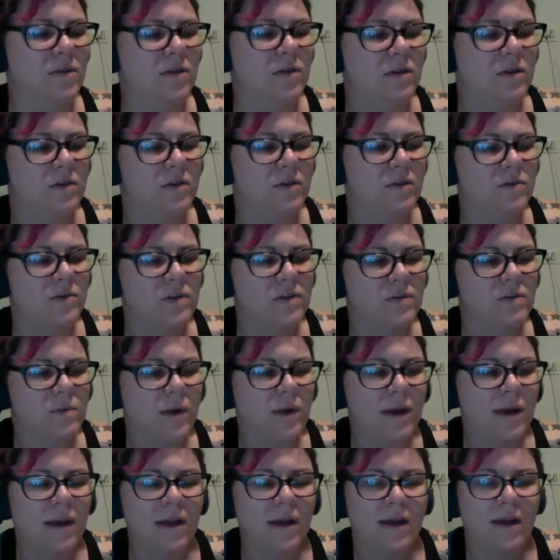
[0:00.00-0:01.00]
She's
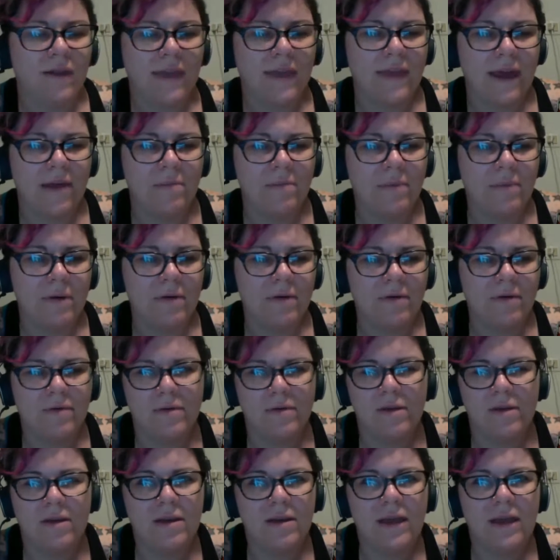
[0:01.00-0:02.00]
working on that. But,
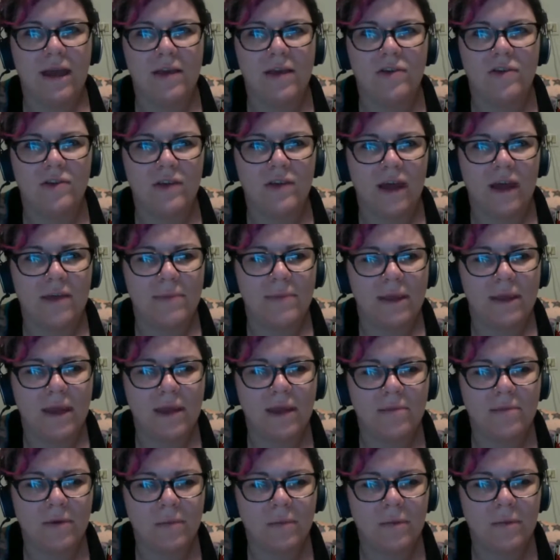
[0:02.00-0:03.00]
yeah, Schneidman
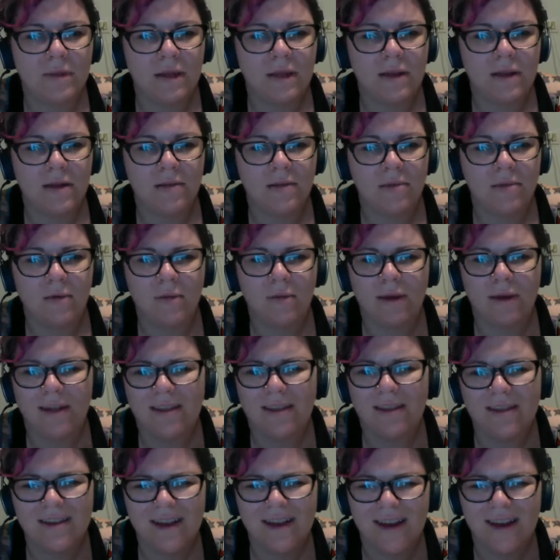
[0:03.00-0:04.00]
came up with that number,
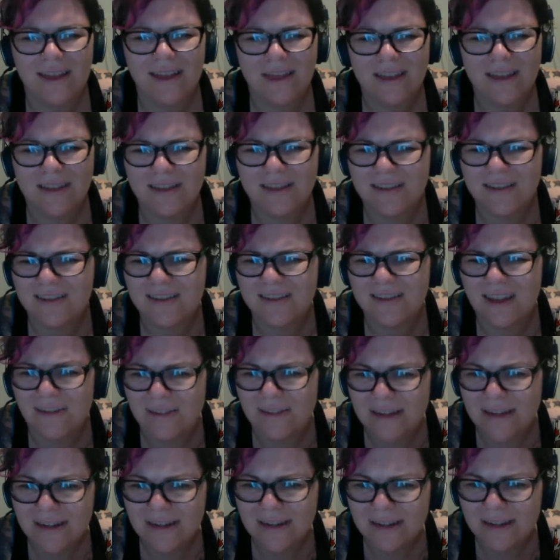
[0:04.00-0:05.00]
I think the
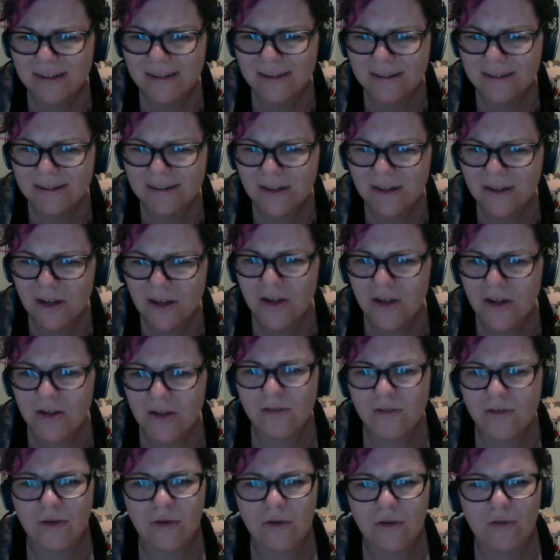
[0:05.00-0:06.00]
70s?
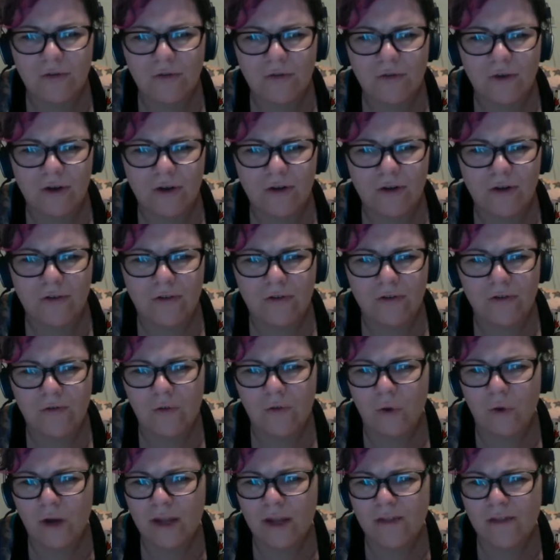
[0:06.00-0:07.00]
So for
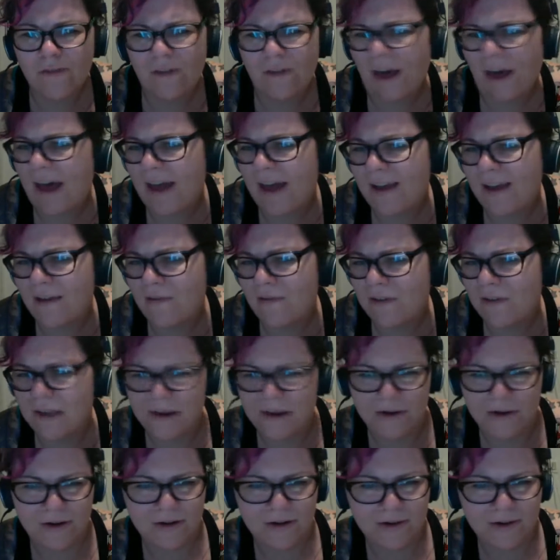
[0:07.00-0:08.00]
45
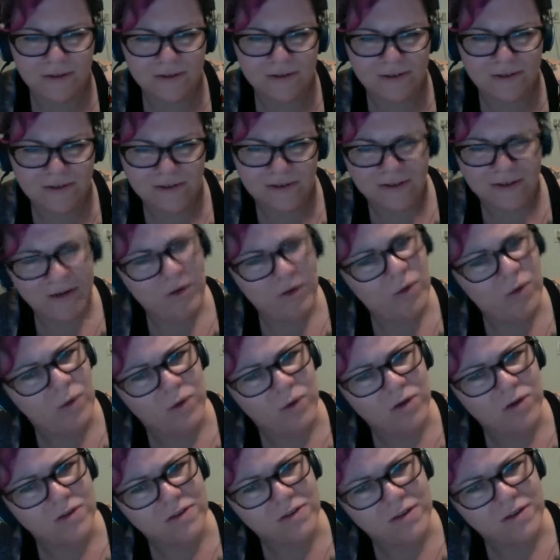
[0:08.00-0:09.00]
years
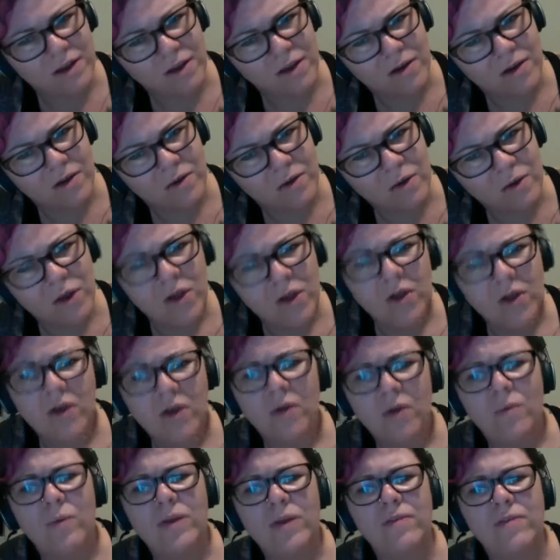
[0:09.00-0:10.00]
or so,
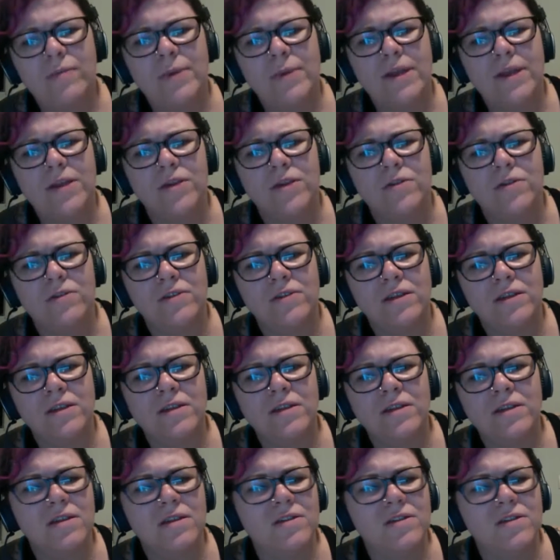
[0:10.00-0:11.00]
we've been using
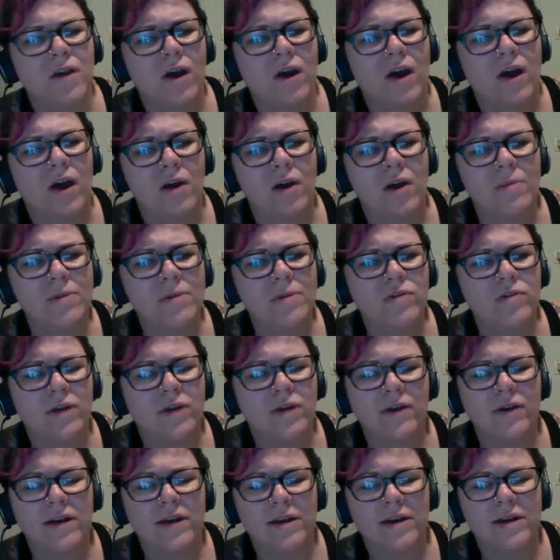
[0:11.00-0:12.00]
this
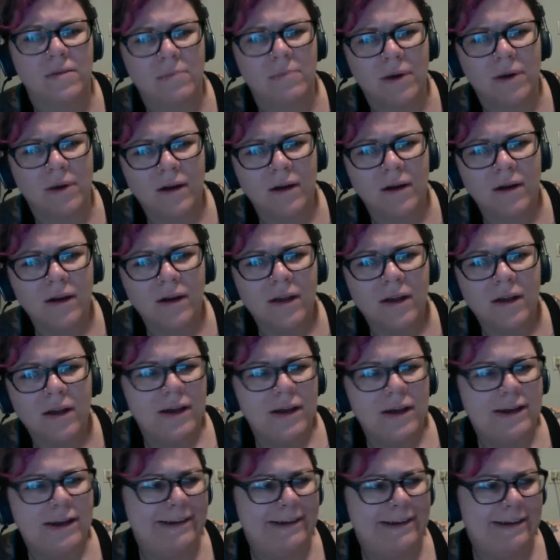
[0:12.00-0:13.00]
arbitrary number.
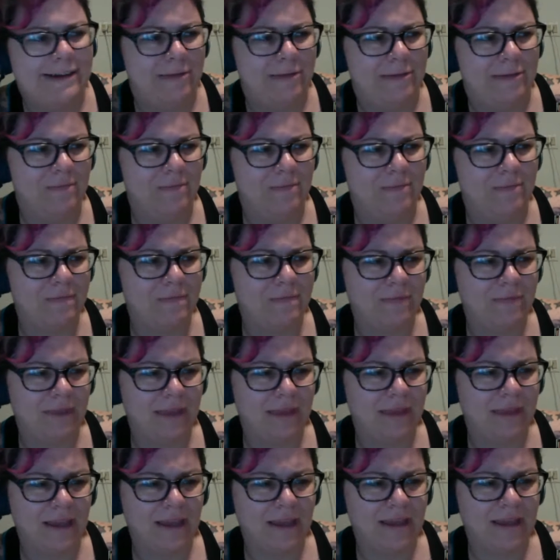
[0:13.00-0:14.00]

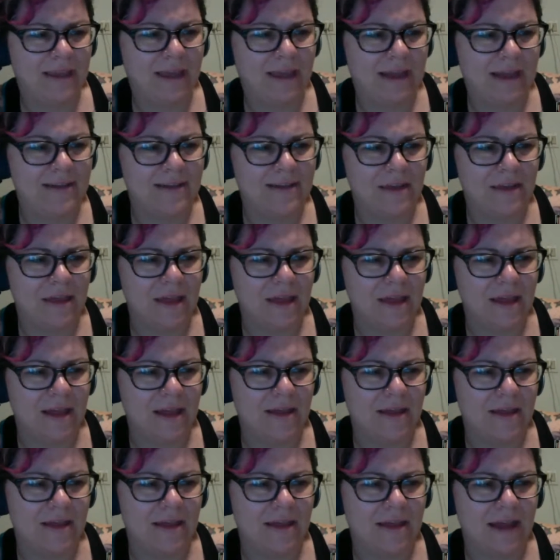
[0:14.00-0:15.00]
That's the thing
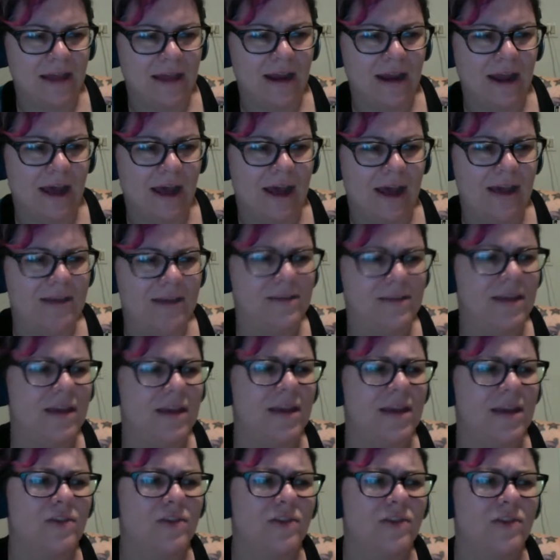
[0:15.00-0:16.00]
that I take
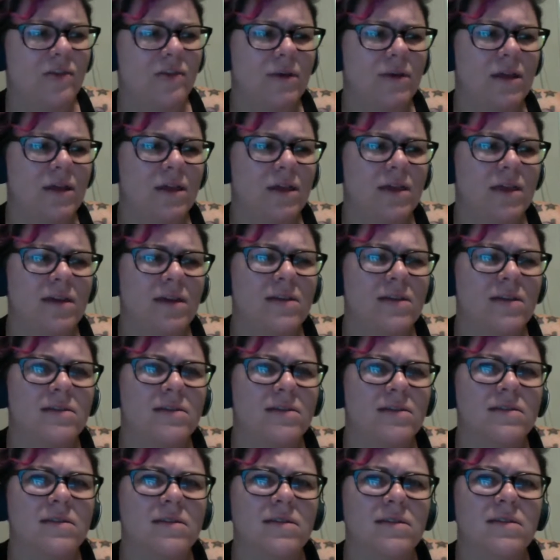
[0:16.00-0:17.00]
issue with,
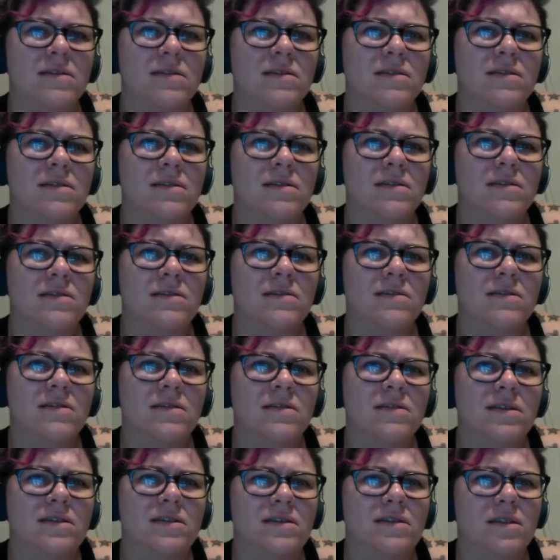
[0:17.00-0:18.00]
is
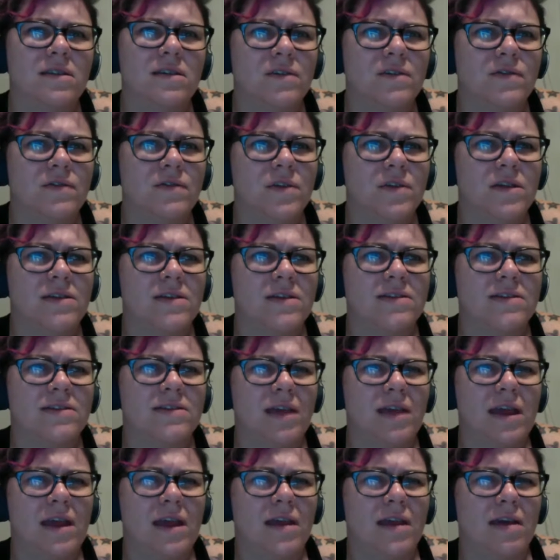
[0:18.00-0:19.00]
statistics for the
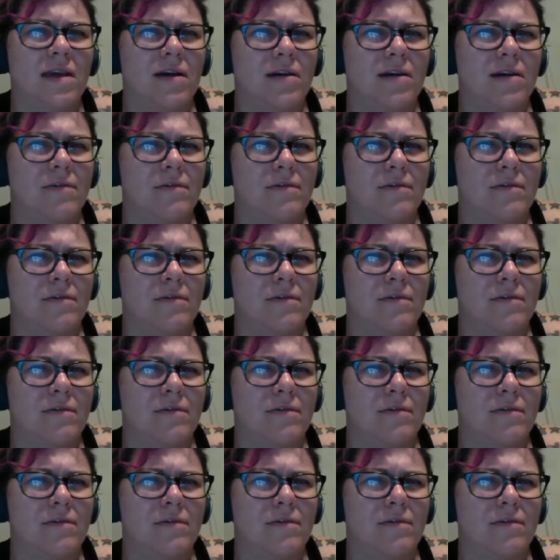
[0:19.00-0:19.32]
sake of,